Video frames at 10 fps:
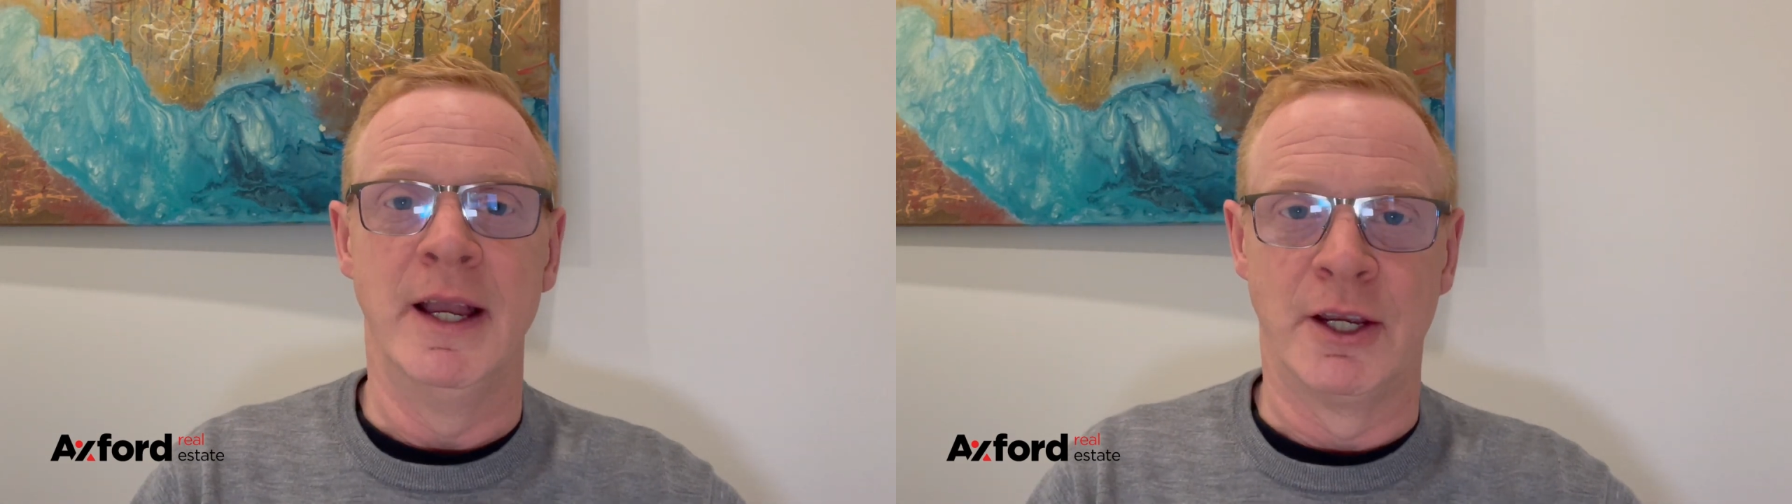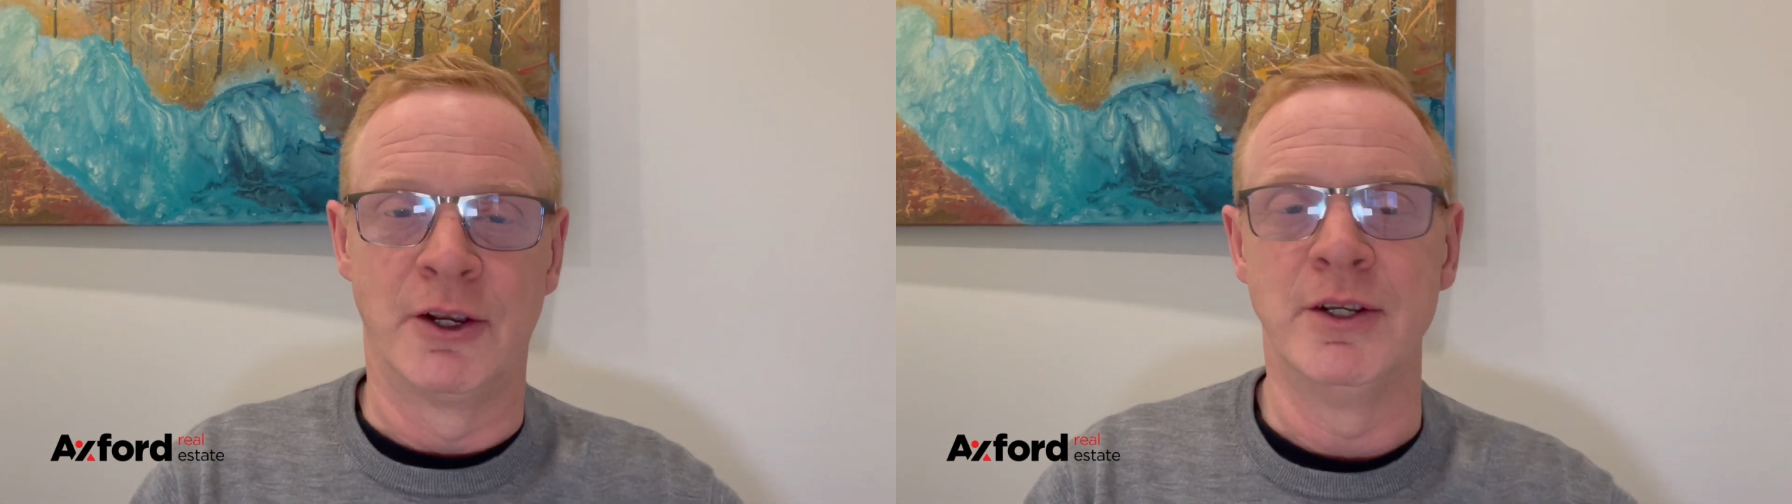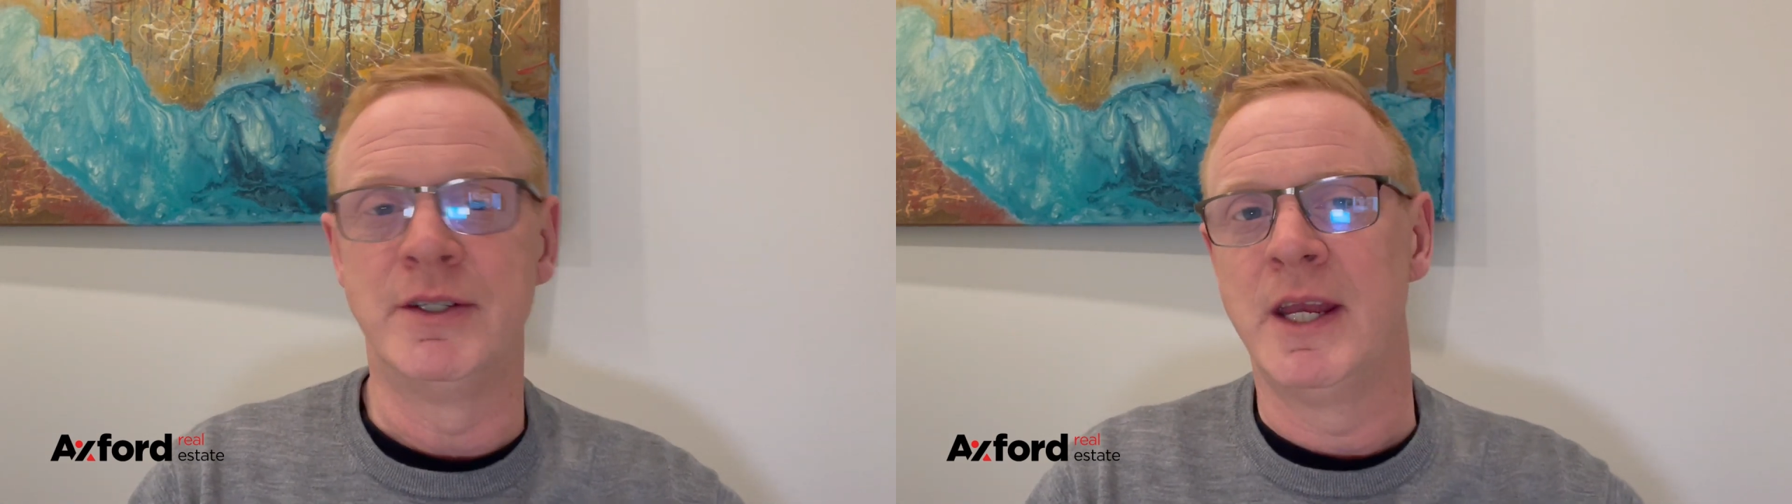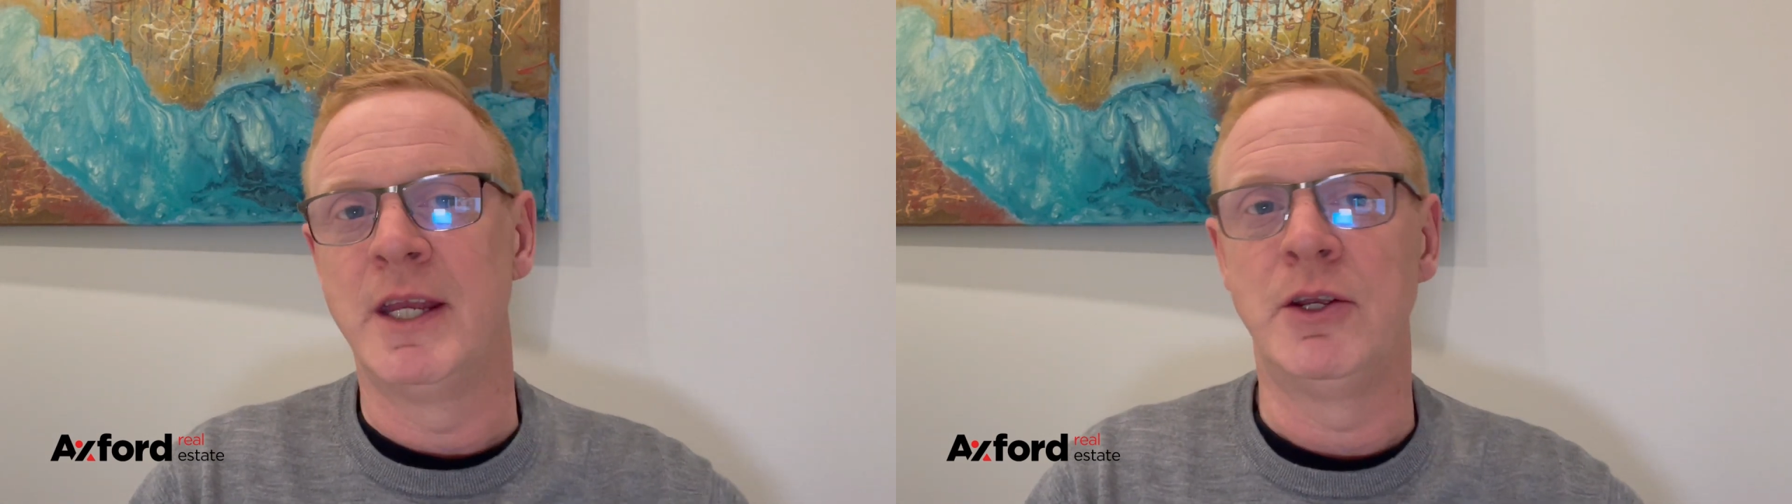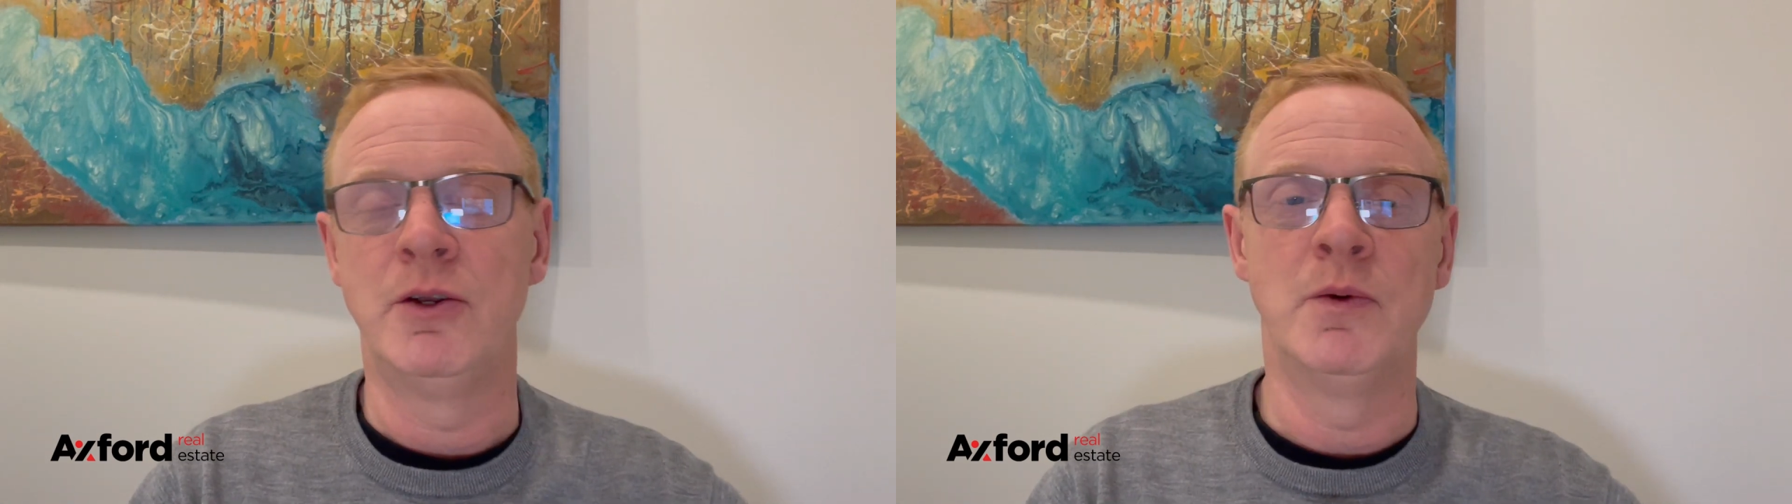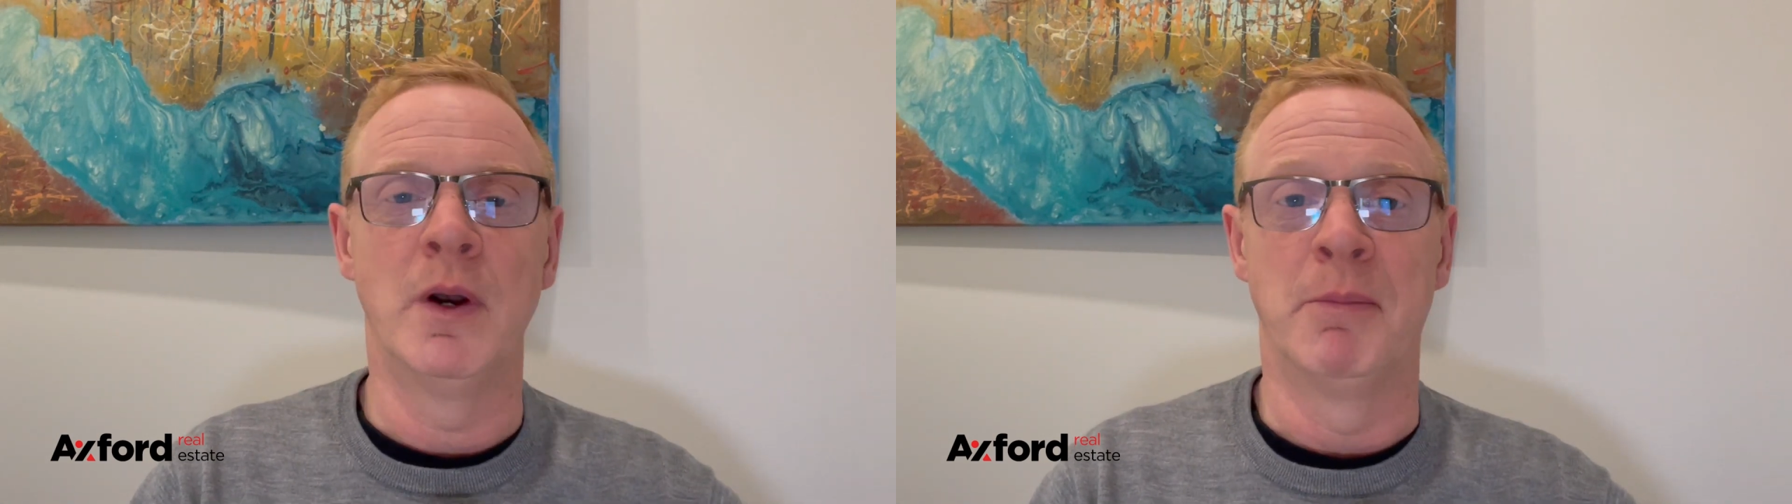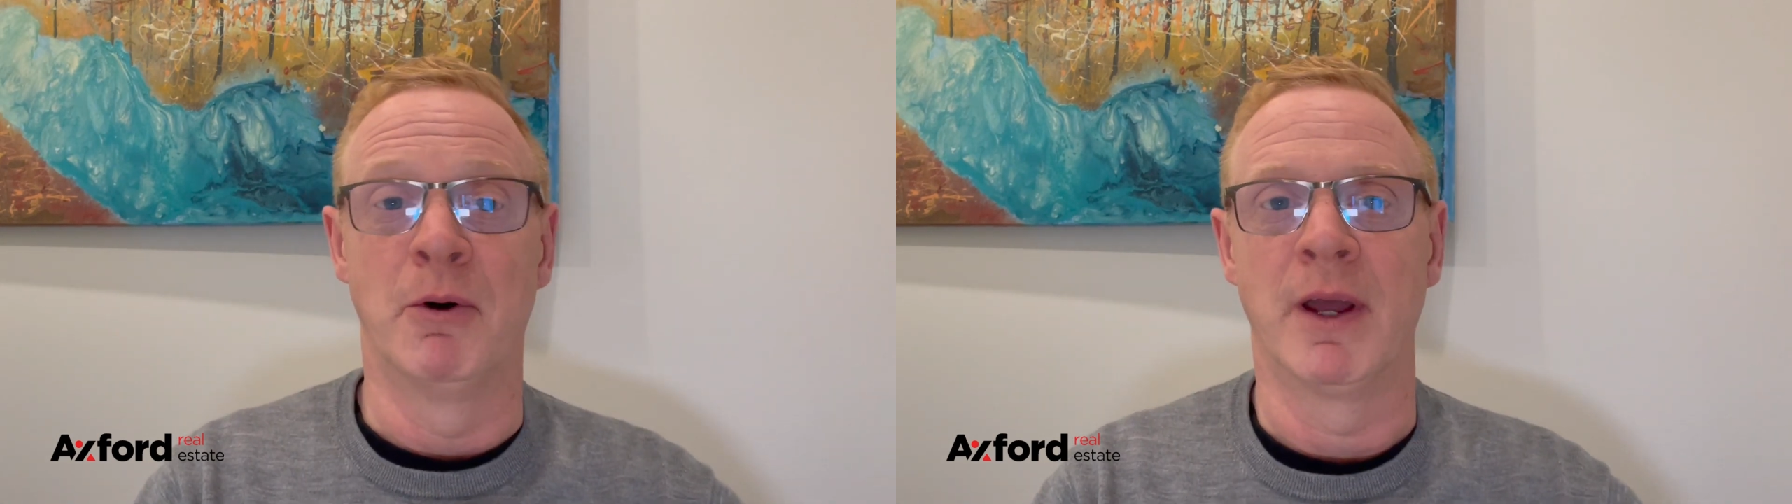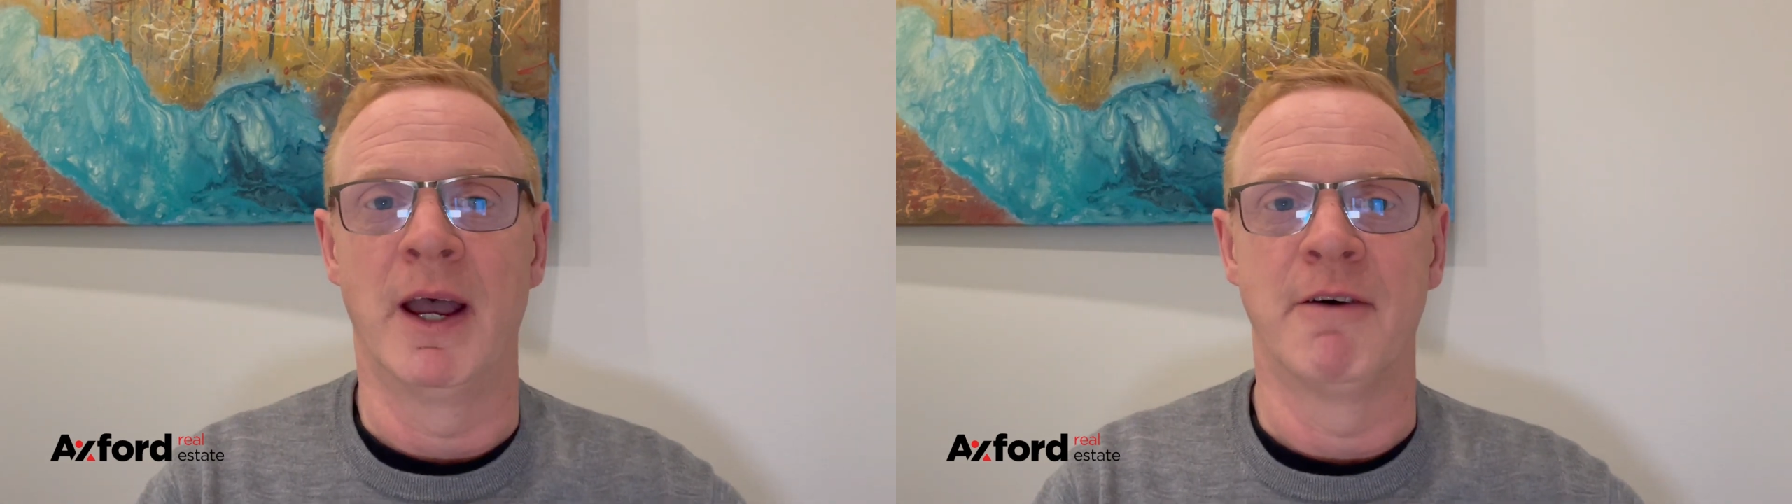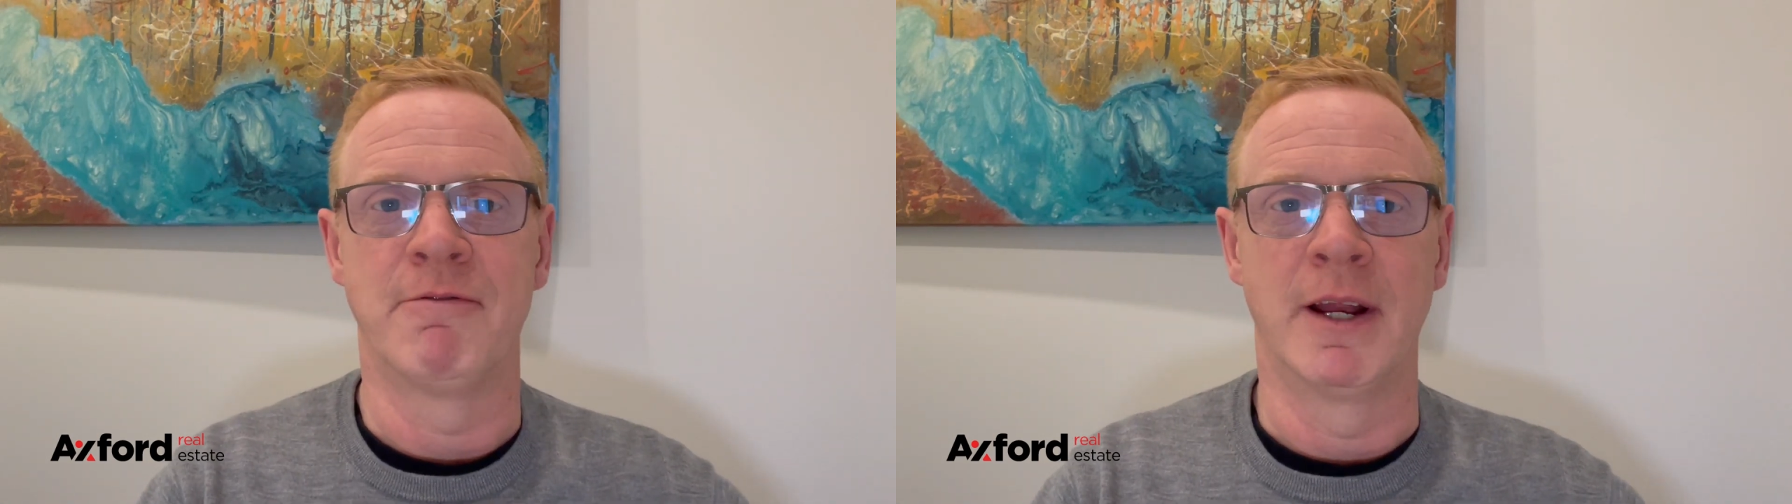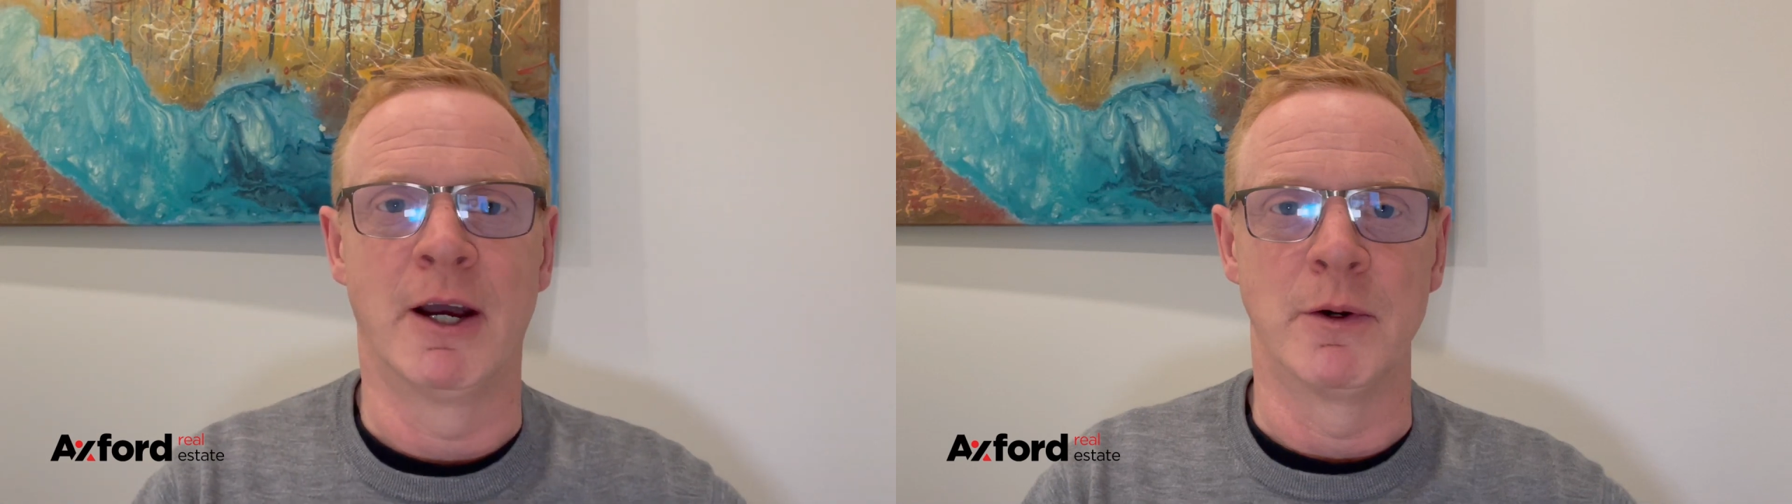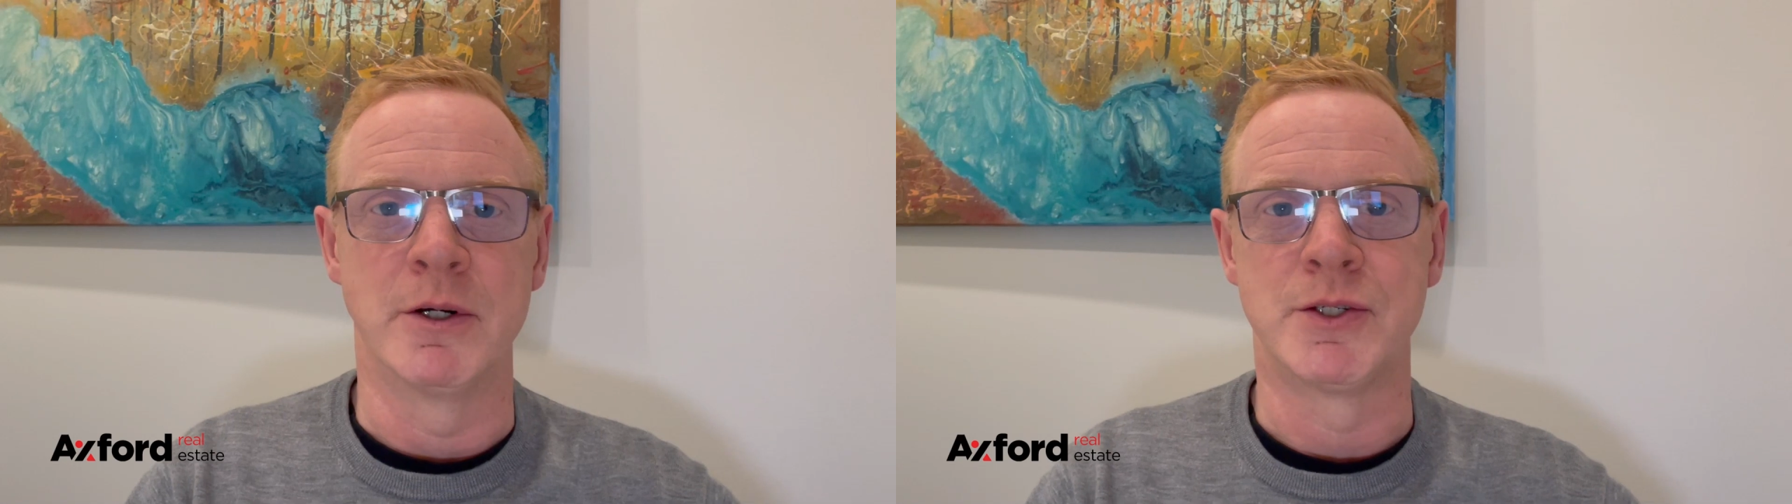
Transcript: it could take you about a half an hour.